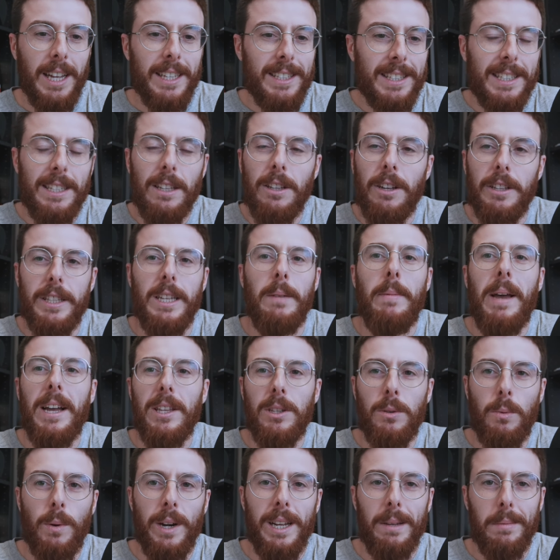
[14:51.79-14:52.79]
It's still only
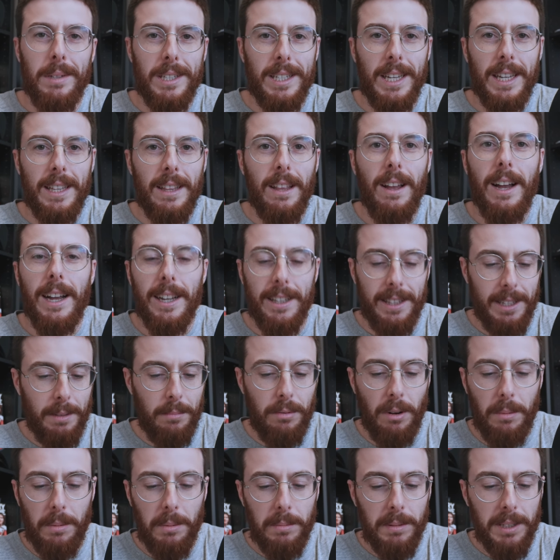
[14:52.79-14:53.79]
about 20% likely
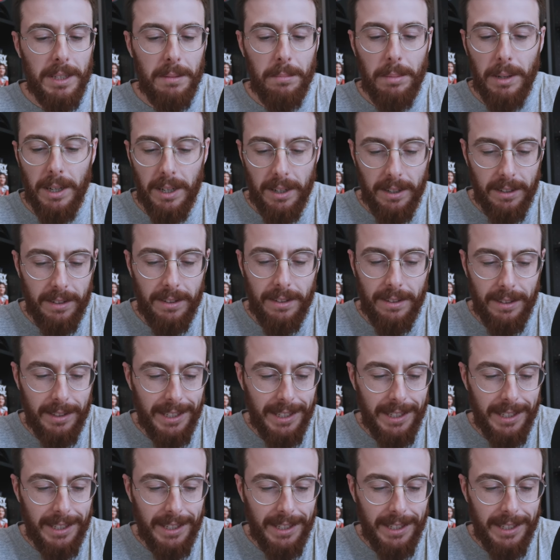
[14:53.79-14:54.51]
probably, but